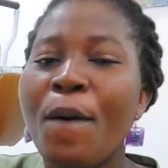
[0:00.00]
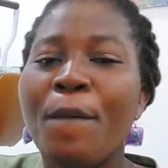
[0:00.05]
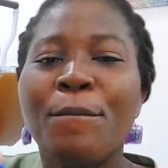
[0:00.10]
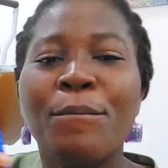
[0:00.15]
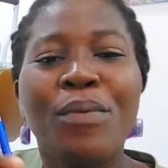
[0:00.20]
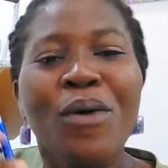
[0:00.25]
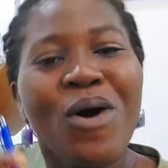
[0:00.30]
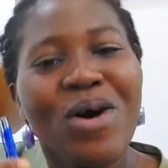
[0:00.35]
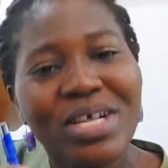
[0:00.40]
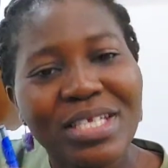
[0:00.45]

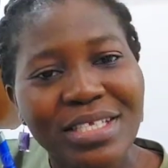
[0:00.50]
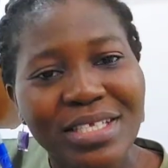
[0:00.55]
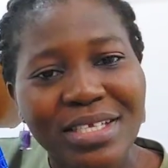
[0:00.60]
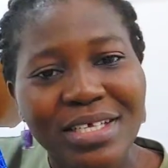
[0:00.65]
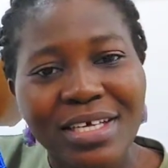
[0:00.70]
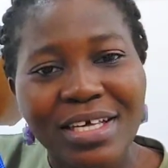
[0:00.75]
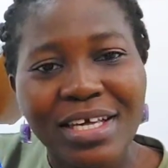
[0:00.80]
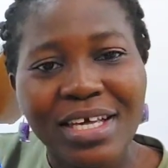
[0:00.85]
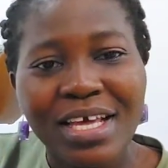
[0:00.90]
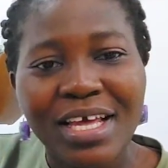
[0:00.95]
But
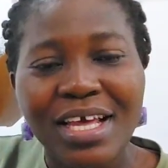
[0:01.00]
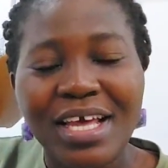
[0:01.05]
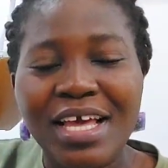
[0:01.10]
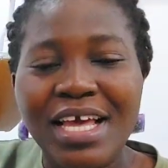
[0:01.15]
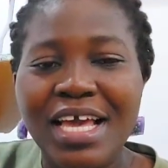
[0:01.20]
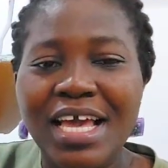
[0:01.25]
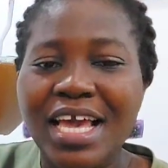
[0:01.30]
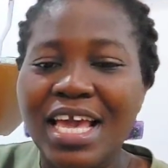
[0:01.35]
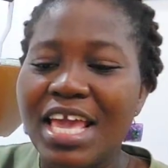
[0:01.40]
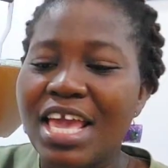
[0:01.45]

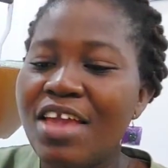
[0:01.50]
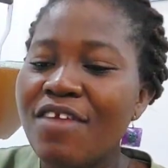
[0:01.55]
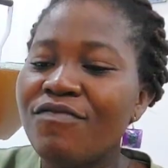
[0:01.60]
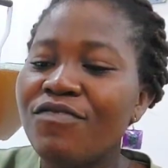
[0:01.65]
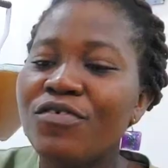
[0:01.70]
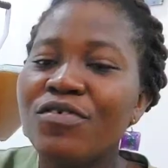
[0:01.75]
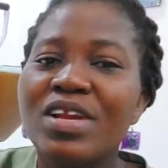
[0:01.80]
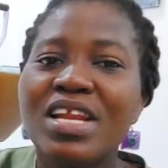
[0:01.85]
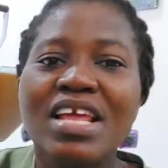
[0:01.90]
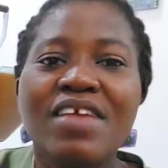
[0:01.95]
if
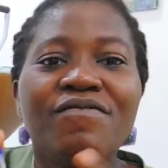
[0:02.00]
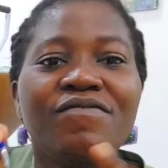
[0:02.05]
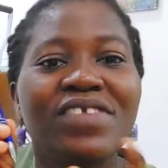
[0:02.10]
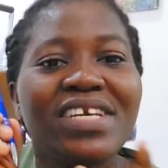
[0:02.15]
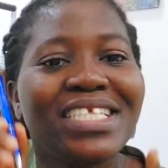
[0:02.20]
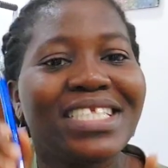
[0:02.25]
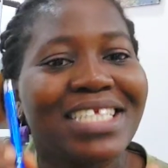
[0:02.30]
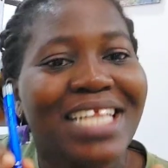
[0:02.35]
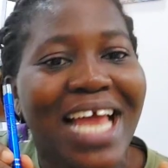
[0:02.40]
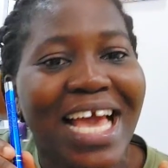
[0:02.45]
you leave
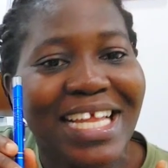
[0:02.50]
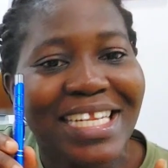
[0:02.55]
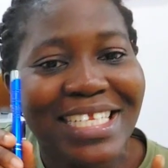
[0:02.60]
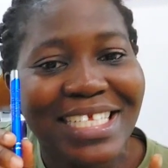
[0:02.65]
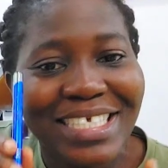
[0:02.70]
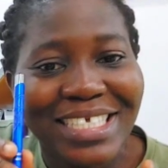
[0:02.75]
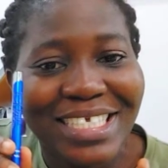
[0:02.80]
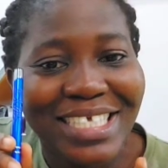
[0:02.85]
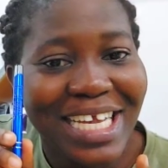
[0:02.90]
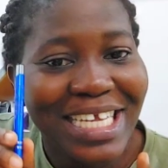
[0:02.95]
it like
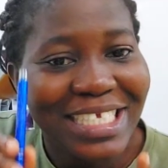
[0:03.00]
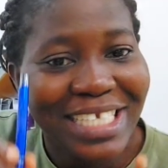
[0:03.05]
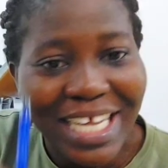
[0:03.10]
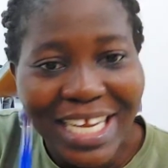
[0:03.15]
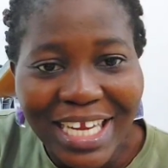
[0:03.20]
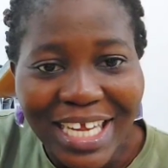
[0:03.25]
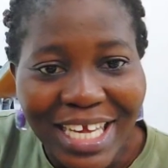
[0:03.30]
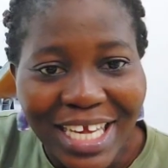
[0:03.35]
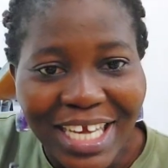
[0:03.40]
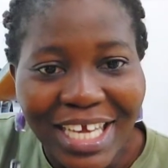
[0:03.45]
this
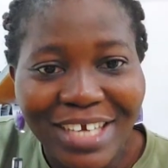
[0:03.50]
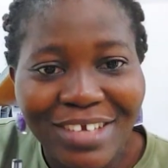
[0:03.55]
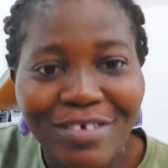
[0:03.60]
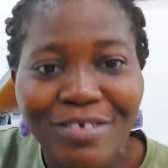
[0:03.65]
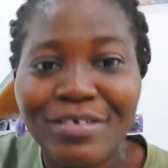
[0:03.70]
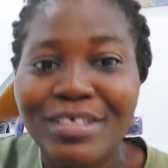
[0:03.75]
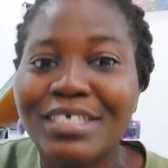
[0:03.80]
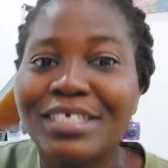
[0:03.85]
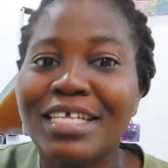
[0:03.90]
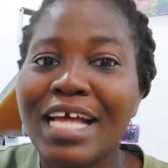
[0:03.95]
jejely,
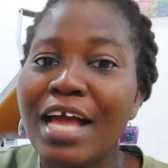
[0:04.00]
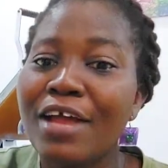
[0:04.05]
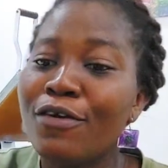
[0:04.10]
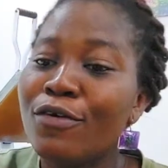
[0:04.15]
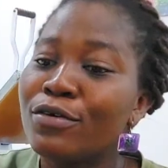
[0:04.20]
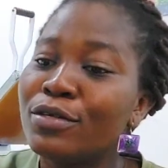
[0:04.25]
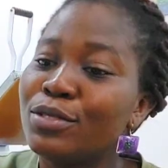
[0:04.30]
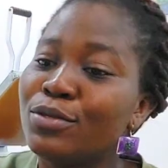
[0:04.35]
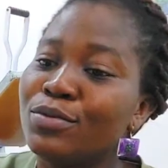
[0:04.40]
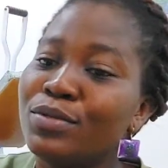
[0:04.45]
you decide
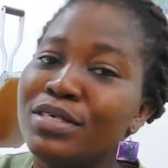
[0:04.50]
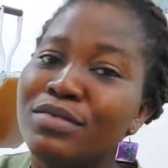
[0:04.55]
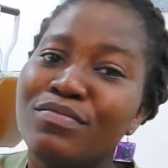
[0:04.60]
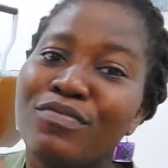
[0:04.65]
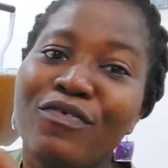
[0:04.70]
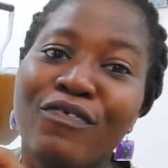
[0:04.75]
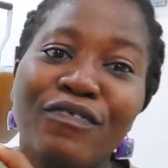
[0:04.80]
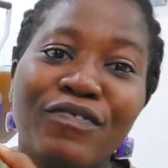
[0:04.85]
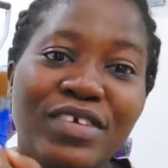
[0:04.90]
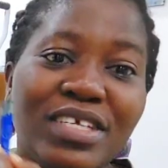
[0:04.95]
not to
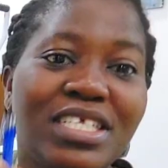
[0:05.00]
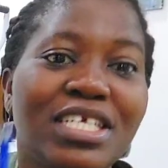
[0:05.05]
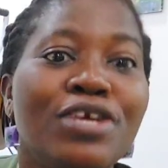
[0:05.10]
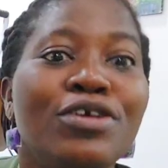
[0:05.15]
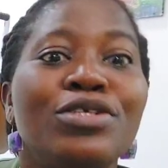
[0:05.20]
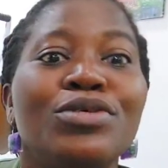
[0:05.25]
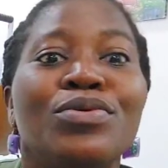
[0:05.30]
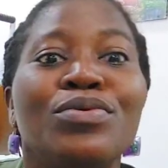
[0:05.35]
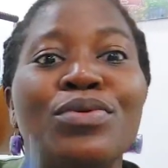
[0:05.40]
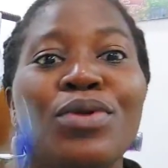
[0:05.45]
remove it,
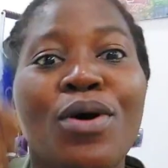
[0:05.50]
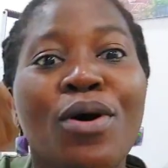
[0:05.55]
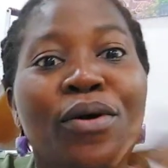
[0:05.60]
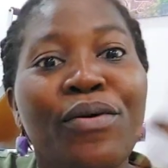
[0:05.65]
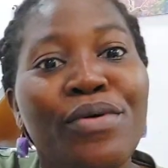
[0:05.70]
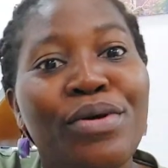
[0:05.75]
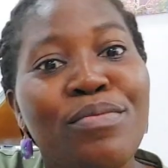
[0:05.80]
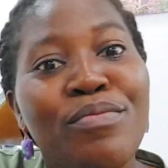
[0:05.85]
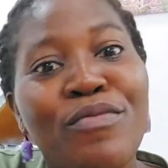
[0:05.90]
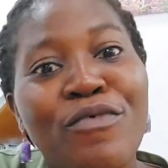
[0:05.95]
it will
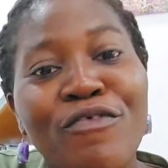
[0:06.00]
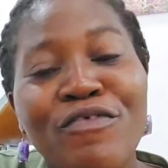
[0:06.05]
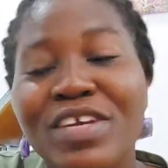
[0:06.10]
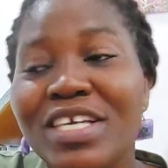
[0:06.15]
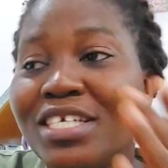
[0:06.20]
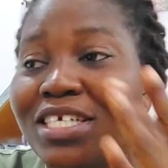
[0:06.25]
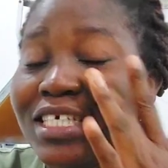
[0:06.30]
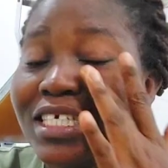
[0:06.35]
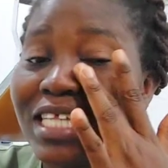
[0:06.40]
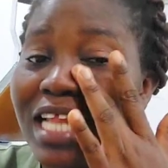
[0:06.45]
not remove.
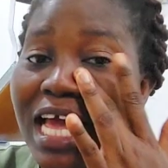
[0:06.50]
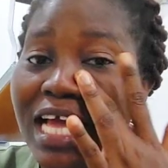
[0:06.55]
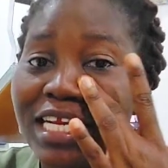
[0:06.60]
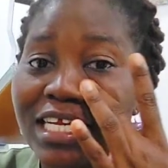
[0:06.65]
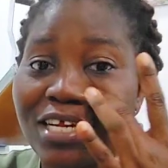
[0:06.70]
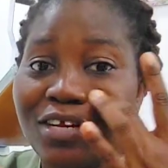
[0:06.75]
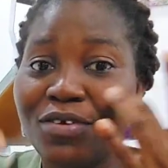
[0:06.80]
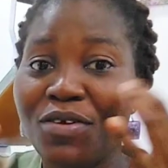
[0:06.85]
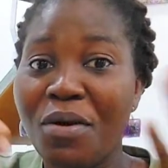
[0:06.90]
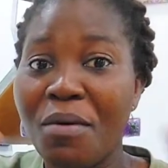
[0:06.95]
It's just like
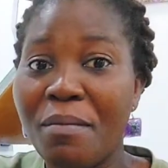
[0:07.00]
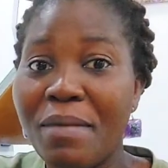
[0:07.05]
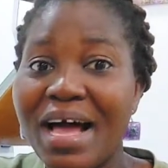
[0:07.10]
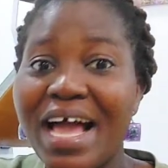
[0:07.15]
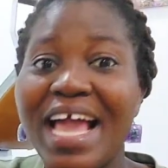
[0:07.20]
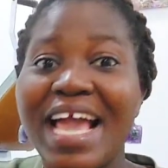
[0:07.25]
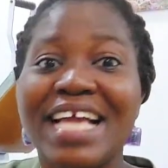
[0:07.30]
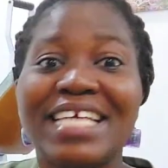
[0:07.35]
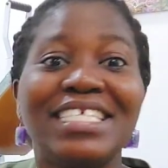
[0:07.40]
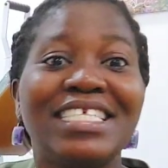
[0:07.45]
the normal
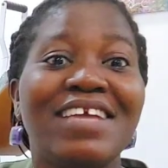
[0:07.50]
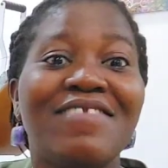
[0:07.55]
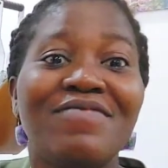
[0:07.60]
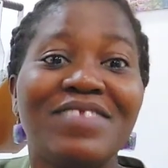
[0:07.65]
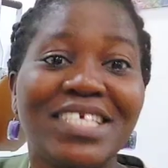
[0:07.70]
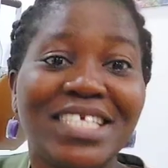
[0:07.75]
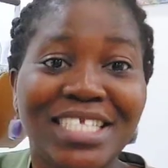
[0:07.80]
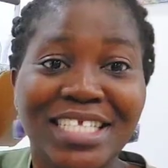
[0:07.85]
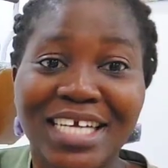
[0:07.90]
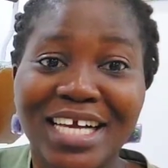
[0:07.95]

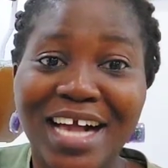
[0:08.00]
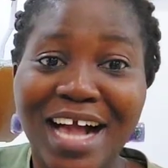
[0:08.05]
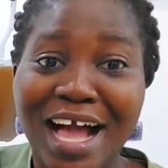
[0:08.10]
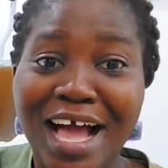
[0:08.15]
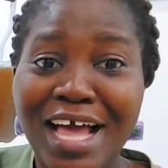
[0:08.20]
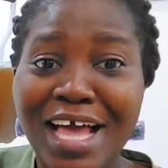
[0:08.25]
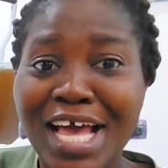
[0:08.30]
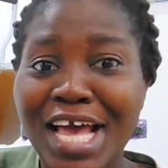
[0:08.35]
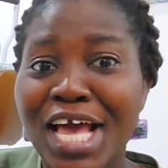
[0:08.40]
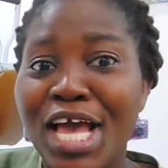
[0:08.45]
SAV
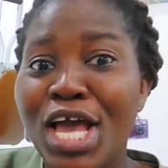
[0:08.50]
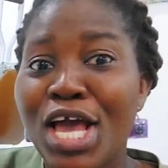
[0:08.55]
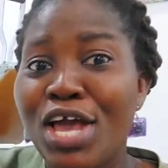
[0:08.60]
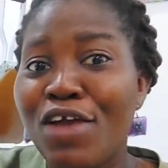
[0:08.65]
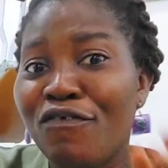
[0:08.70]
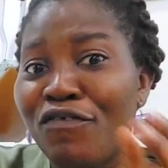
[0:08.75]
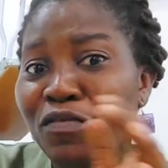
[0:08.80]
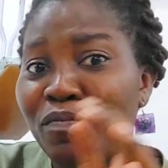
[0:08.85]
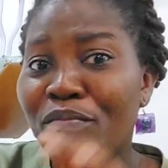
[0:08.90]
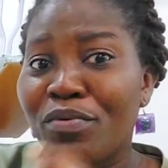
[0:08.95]
sticker.
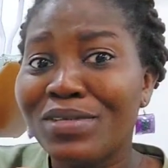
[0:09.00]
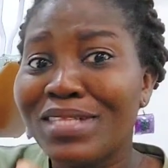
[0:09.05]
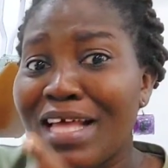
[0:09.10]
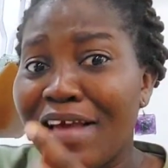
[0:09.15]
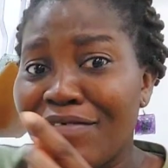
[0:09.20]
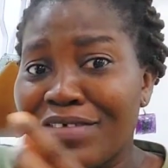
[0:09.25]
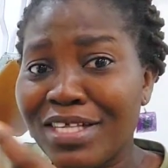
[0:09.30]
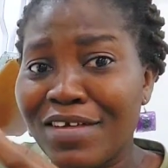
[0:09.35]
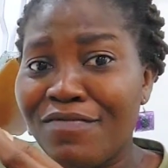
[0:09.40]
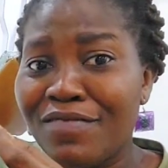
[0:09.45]
If you put
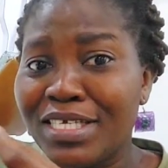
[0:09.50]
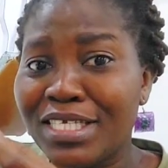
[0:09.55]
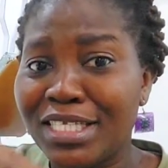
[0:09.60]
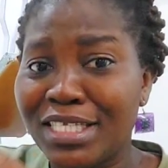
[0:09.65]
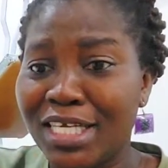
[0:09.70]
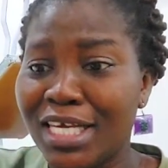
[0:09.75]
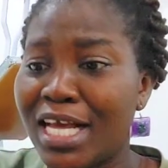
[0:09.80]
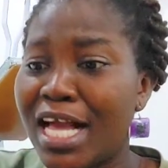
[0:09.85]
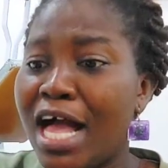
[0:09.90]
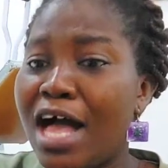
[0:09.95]
SAV
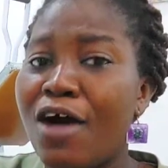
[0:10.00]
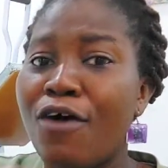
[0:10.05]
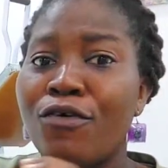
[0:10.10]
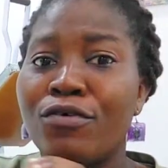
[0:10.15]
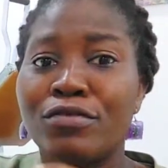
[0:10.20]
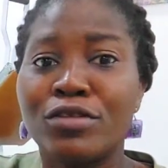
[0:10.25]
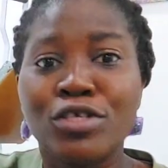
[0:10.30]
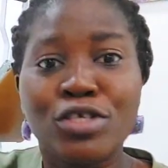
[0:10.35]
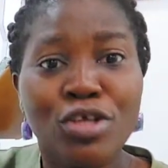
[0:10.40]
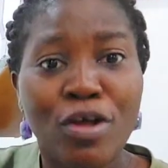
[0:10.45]
sticker
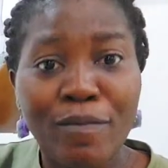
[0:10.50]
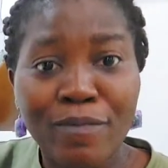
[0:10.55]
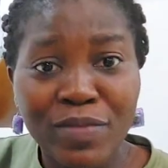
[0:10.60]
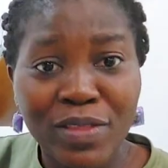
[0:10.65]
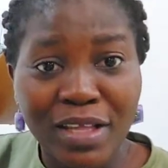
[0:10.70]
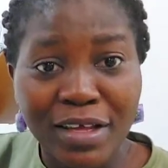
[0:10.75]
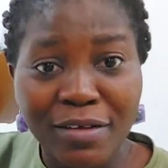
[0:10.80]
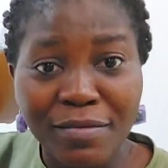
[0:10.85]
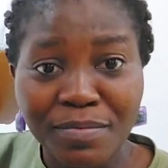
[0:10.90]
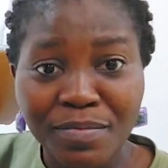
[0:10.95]
on
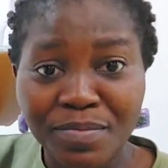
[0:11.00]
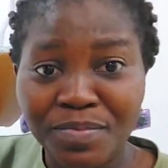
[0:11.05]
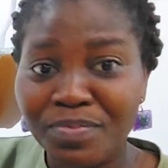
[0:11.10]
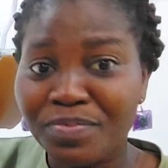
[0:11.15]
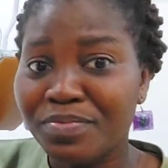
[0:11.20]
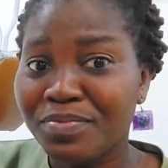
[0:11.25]
something,